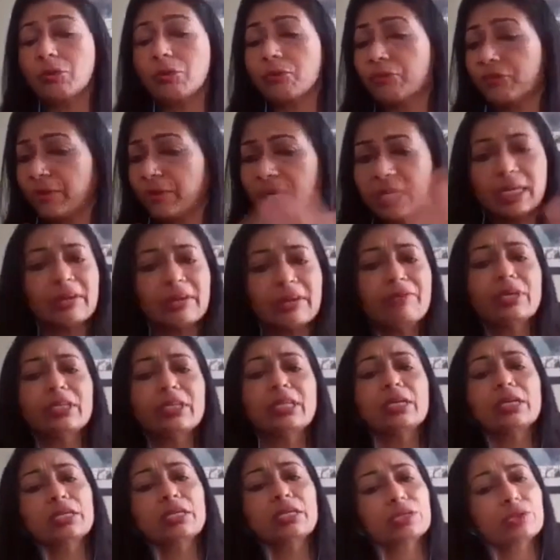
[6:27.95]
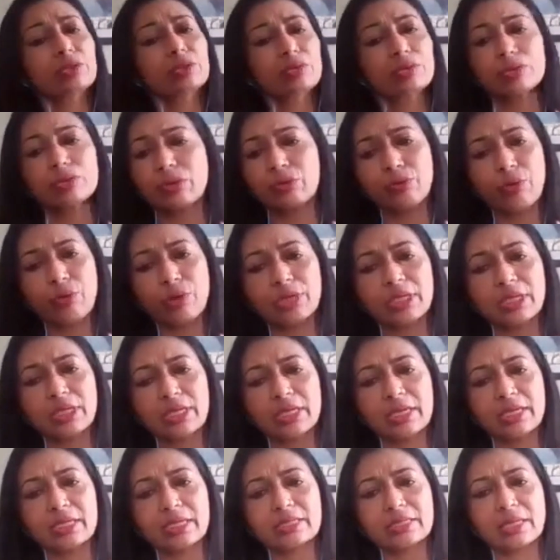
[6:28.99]
Whatever the resource of water
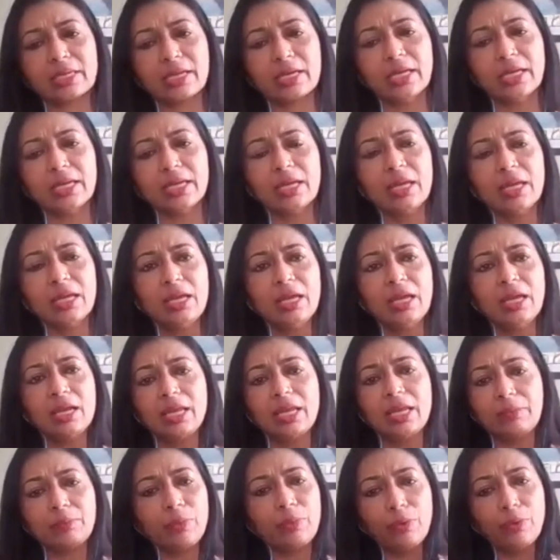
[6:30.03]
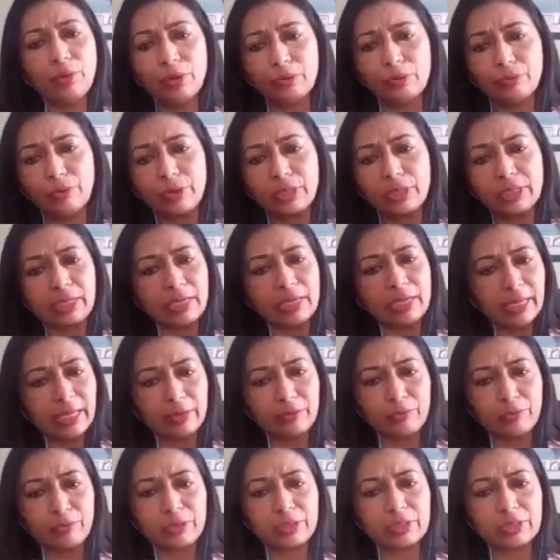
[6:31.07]
is, right? Like pond water, lake
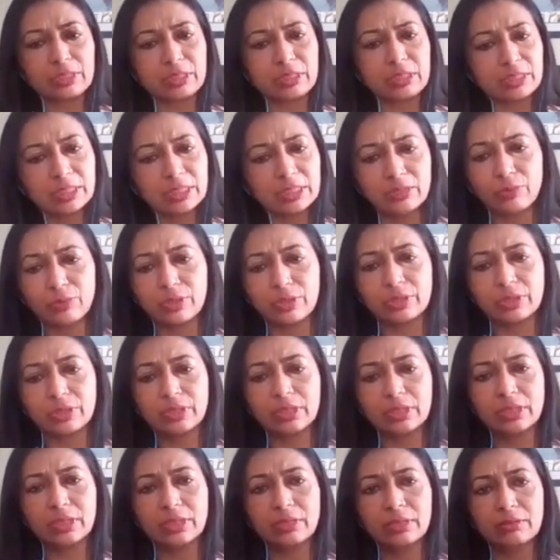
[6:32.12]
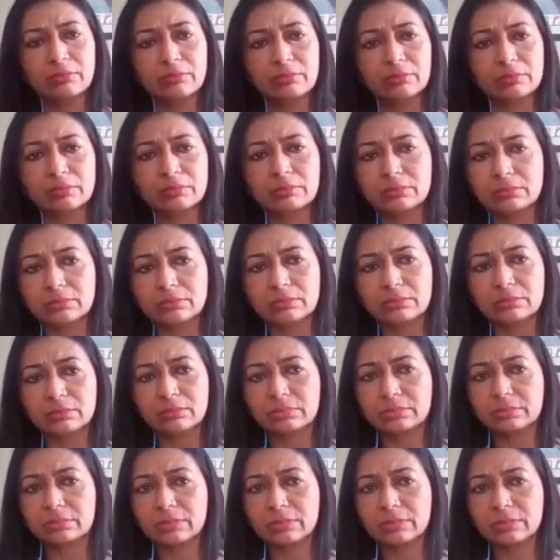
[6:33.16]
water, sea water, mm,